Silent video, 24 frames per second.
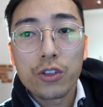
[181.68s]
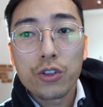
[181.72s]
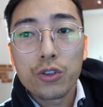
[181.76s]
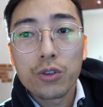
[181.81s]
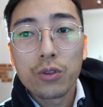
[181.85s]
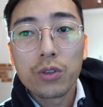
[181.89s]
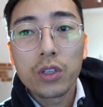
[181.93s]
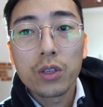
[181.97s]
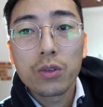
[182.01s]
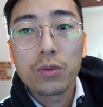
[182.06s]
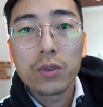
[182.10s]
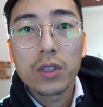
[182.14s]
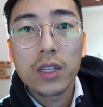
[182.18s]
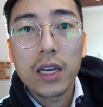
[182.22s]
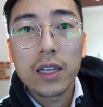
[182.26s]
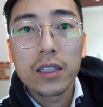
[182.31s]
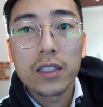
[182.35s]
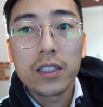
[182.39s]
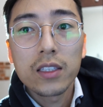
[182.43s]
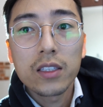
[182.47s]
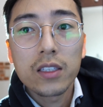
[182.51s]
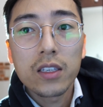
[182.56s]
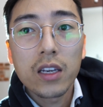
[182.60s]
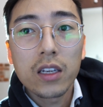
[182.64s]
shooting with that
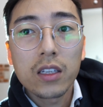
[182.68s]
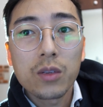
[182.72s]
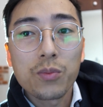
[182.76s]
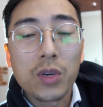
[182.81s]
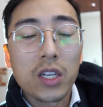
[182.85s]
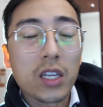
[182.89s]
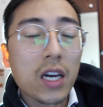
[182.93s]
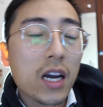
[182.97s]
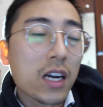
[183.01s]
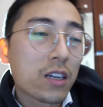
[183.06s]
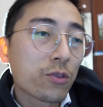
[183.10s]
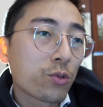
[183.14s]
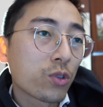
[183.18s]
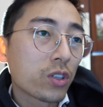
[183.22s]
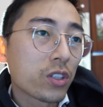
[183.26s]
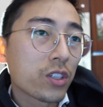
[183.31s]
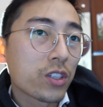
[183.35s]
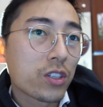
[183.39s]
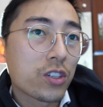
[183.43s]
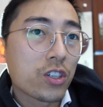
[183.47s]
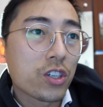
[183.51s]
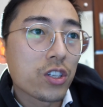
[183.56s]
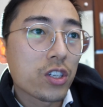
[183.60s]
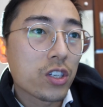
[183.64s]
lens yet, but I was
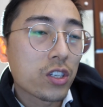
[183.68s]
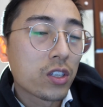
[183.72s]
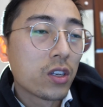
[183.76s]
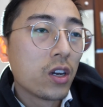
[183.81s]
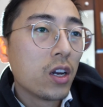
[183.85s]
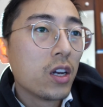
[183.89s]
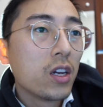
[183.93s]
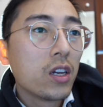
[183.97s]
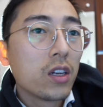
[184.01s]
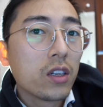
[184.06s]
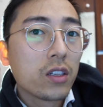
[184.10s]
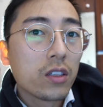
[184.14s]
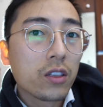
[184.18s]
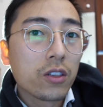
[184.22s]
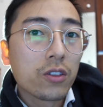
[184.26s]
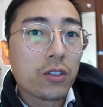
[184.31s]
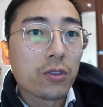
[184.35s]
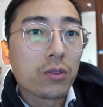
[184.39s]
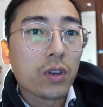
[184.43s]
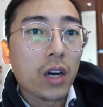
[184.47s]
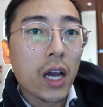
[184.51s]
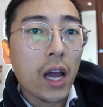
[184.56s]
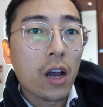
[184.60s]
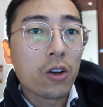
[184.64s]
just,
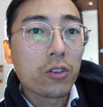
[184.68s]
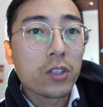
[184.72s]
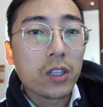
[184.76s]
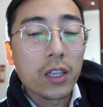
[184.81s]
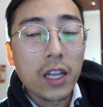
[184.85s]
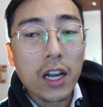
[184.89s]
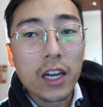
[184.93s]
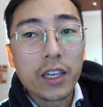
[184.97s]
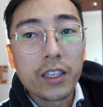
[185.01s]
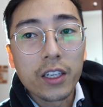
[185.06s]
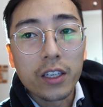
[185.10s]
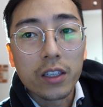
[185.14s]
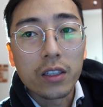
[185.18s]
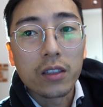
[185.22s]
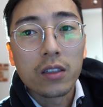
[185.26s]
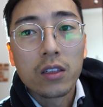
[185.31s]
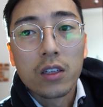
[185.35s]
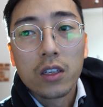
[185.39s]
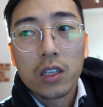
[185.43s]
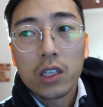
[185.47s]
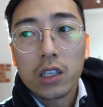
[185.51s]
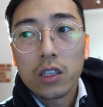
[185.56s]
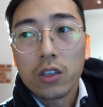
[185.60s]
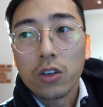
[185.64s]
outlining
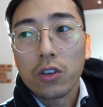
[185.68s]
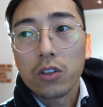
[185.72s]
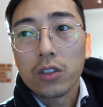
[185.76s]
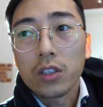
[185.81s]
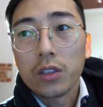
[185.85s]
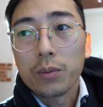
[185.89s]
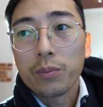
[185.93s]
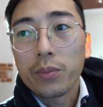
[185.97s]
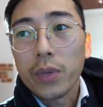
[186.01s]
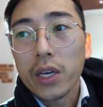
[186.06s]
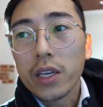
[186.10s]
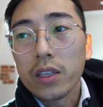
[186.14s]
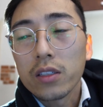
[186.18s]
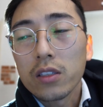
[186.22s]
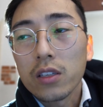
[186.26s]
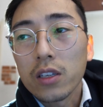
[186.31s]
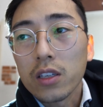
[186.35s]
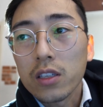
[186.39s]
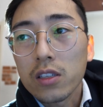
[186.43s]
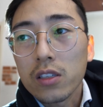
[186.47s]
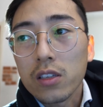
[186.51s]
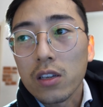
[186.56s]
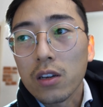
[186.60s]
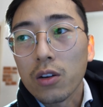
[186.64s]
all the
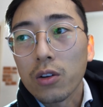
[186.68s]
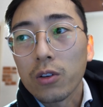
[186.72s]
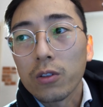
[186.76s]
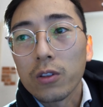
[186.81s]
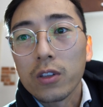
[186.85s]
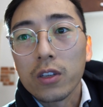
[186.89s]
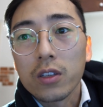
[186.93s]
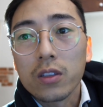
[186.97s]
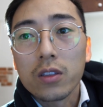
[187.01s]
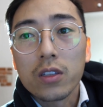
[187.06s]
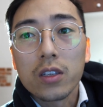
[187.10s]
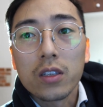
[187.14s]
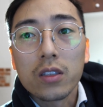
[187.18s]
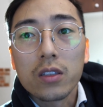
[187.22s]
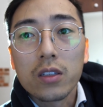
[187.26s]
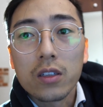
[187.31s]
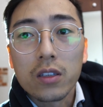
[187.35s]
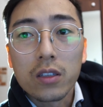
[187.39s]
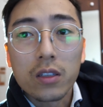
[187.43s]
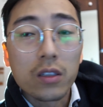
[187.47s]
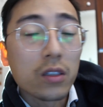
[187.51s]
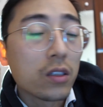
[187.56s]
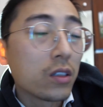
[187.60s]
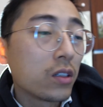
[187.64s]
basics,
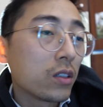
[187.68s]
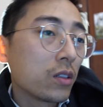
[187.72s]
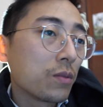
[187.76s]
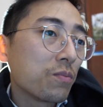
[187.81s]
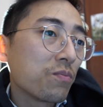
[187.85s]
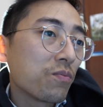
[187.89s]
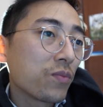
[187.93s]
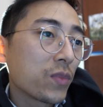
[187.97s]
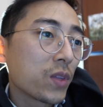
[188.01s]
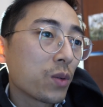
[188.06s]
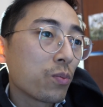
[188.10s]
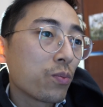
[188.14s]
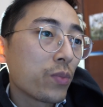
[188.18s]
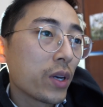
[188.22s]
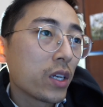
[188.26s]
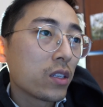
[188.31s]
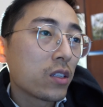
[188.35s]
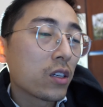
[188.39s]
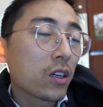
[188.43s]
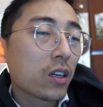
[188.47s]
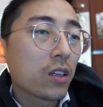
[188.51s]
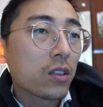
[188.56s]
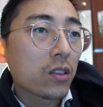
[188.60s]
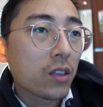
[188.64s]
the
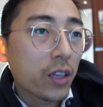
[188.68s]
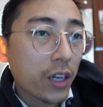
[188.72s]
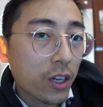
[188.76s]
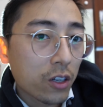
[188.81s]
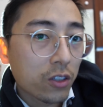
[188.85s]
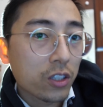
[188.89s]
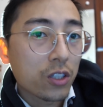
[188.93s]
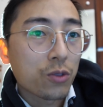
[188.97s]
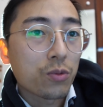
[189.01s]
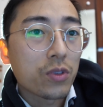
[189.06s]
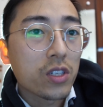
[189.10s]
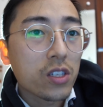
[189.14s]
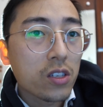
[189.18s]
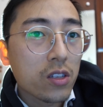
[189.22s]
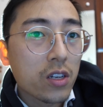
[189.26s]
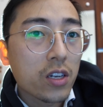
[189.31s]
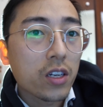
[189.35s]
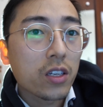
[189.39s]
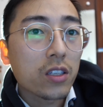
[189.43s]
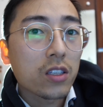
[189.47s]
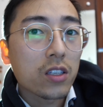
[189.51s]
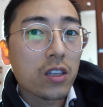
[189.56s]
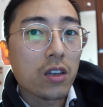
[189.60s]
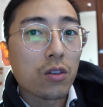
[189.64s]
basic
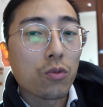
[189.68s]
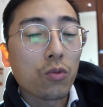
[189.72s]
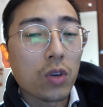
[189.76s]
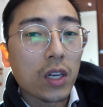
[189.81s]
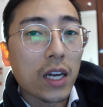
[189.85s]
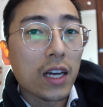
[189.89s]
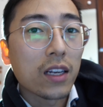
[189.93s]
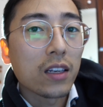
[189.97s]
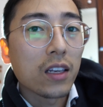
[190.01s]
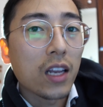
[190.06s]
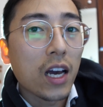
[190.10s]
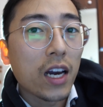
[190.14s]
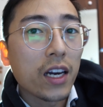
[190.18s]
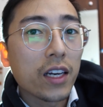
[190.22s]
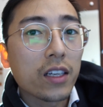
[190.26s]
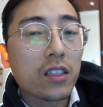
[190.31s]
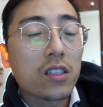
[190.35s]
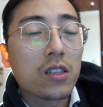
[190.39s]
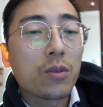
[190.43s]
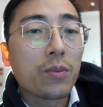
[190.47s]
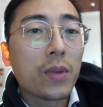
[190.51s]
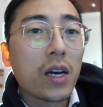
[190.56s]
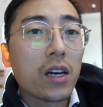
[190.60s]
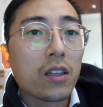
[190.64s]
characteristics and what I
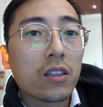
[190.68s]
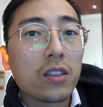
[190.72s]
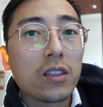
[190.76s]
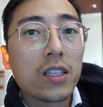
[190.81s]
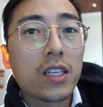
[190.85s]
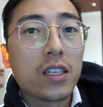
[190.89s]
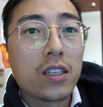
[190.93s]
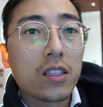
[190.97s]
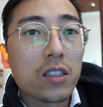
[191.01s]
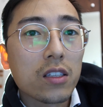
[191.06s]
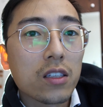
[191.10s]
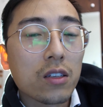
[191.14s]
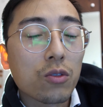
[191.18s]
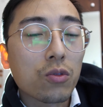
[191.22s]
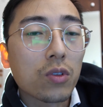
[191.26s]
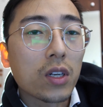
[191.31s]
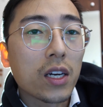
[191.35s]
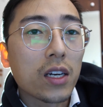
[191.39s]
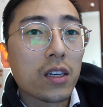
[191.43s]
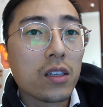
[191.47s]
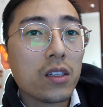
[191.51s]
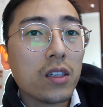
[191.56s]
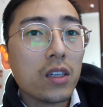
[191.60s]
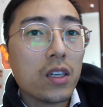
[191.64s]
liked about the lens and what
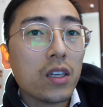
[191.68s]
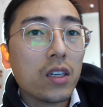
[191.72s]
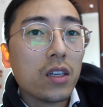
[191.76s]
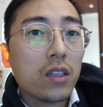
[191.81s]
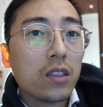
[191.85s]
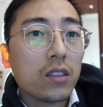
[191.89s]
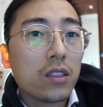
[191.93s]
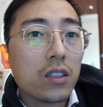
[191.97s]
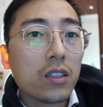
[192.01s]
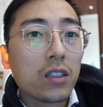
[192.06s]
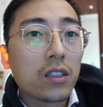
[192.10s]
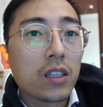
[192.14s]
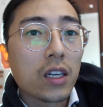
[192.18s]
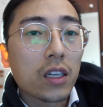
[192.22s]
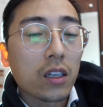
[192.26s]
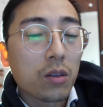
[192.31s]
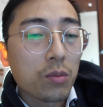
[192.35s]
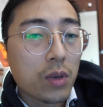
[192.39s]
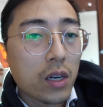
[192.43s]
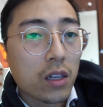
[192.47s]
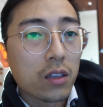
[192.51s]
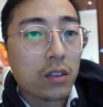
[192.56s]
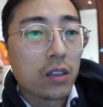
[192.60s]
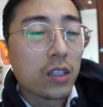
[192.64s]
I didn't like
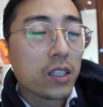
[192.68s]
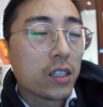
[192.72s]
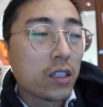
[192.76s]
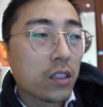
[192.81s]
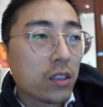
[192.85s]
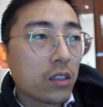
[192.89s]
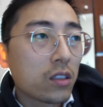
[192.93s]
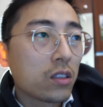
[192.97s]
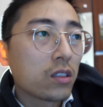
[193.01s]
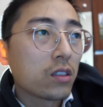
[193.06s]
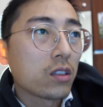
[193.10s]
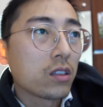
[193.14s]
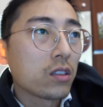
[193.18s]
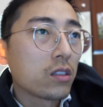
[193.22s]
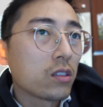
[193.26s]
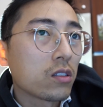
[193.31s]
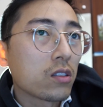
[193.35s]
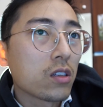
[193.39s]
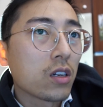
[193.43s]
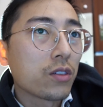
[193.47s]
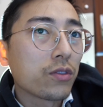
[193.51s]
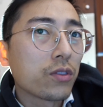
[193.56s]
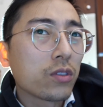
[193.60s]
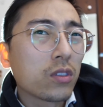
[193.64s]
about the lens and
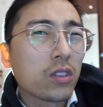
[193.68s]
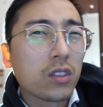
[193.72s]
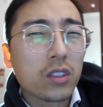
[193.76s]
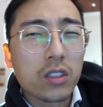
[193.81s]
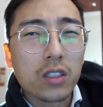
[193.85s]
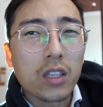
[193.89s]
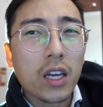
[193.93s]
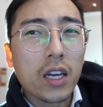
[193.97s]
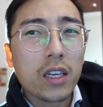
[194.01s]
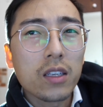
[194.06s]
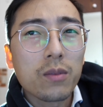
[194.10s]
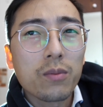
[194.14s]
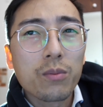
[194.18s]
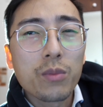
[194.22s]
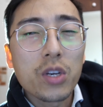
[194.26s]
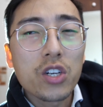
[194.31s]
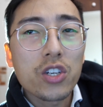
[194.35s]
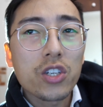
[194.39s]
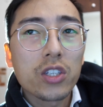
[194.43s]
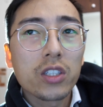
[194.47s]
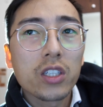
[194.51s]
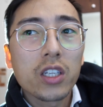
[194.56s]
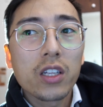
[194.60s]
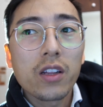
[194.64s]
stuff. Did I
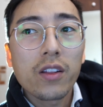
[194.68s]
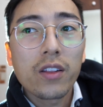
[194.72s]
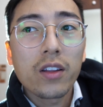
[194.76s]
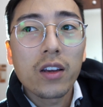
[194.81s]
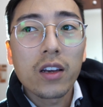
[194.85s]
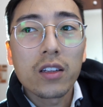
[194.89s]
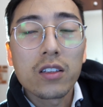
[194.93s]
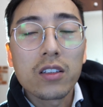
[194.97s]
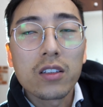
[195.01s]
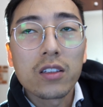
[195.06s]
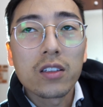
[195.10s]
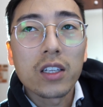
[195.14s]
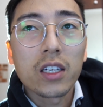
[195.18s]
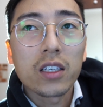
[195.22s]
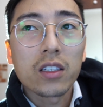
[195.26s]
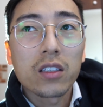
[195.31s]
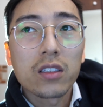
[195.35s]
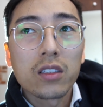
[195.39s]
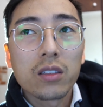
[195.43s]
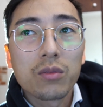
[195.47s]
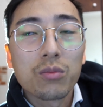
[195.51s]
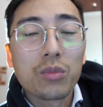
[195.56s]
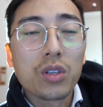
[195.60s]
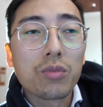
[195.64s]
mention anything I didn't
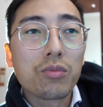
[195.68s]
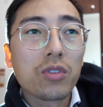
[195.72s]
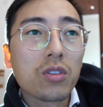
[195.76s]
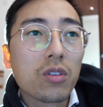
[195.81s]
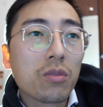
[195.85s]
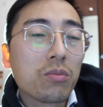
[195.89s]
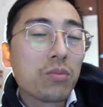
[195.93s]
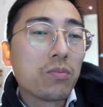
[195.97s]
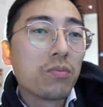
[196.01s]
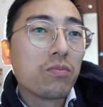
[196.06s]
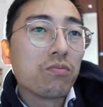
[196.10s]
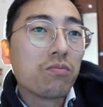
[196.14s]
like? Maybe the